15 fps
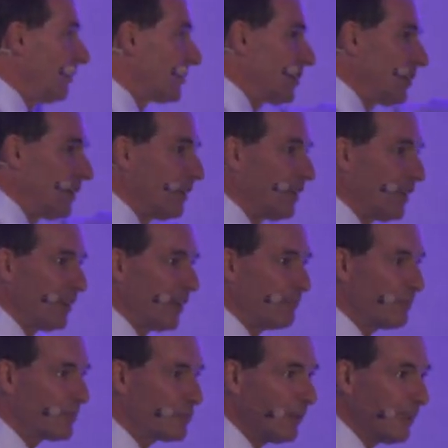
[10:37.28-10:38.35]
Hilton
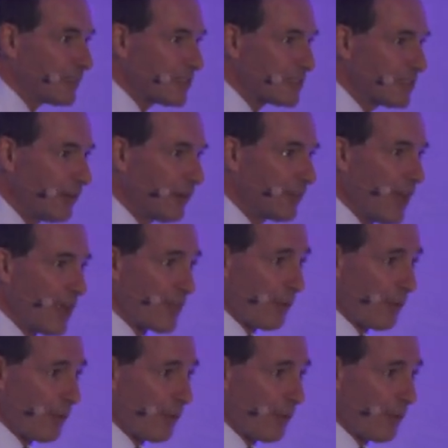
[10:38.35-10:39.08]
in Madrid and so on.